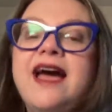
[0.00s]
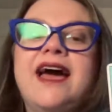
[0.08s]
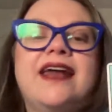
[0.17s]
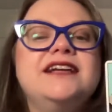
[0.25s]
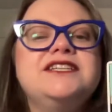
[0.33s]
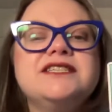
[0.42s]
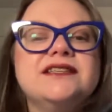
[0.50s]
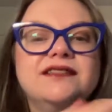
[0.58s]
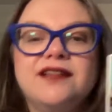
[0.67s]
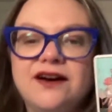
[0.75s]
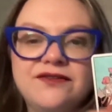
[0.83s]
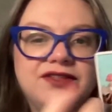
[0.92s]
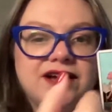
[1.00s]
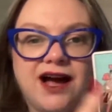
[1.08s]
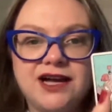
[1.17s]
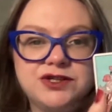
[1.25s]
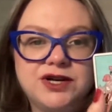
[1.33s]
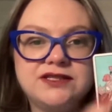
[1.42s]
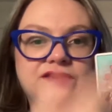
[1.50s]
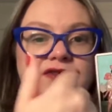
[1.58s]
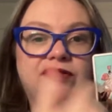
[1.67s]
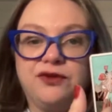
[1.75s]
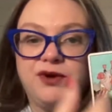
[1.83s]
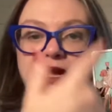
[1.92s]
And I just love the contrast of the
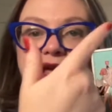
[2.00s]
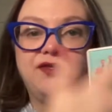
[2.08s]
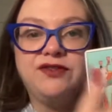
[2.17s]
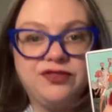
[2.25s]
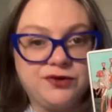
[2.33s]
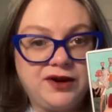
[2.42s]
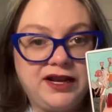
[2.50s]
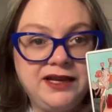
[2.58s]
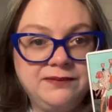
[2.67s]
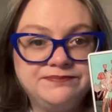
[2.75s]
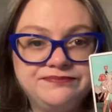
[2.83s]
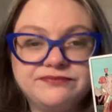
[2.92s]
3 and the 3.